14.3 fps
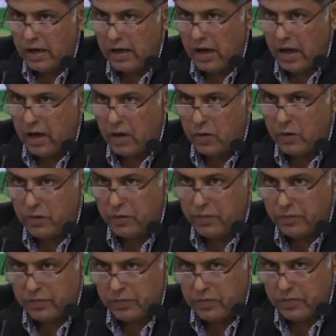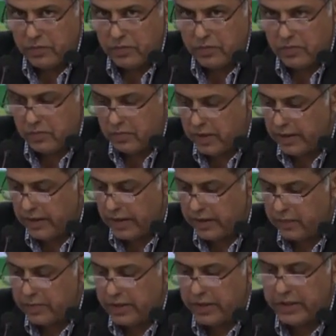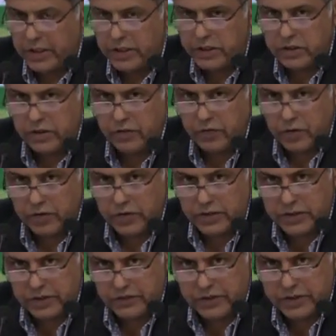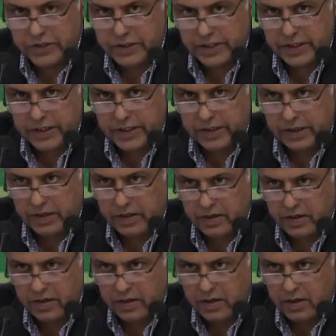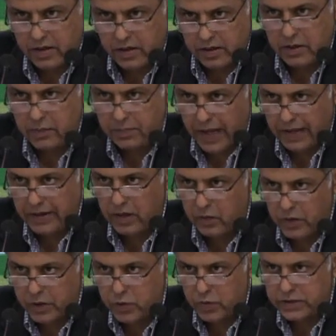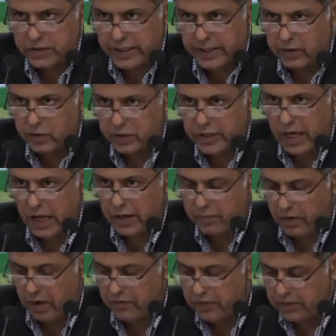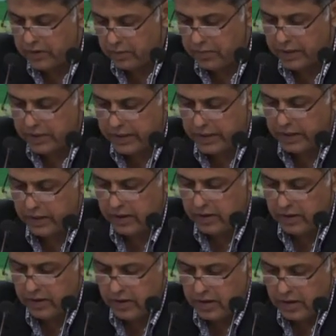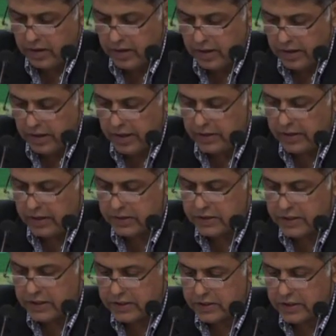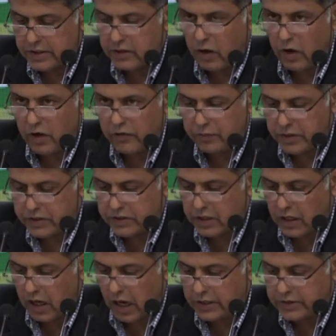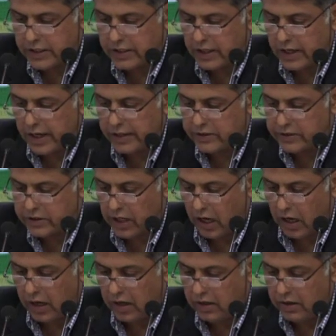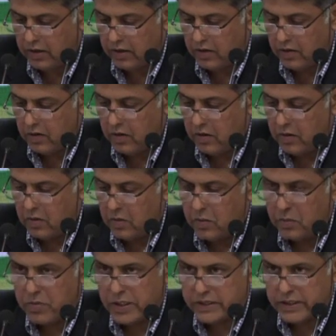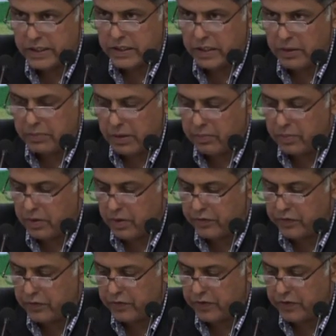Now, the recommendation for the CVC, the panel which was sent to the high-powered committee, it consisted of Mr. Ajay Narayan Jha, presently member of the